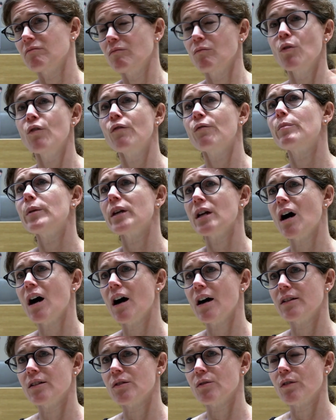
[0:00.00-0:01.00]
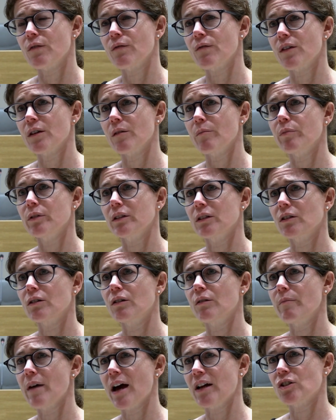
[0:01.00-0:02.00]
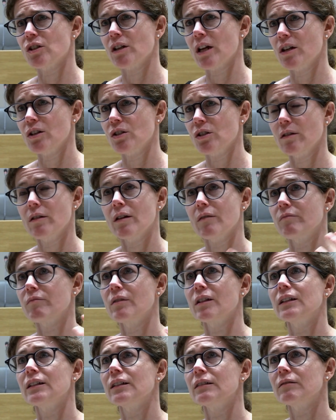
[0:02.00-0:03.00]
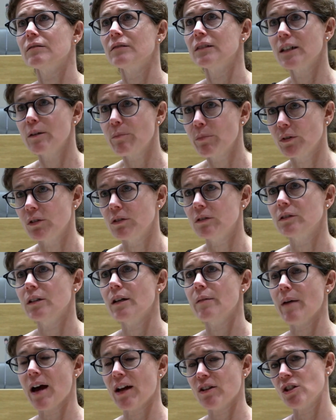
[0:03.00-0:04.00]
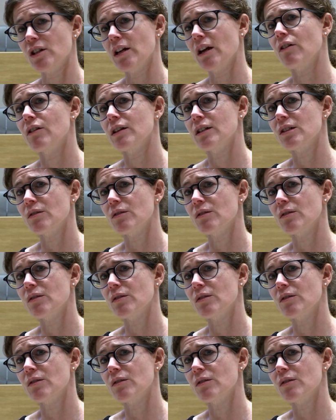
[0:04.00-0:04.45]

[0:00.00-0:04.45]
move beyond sort of the political imagination, the liberal imaginary.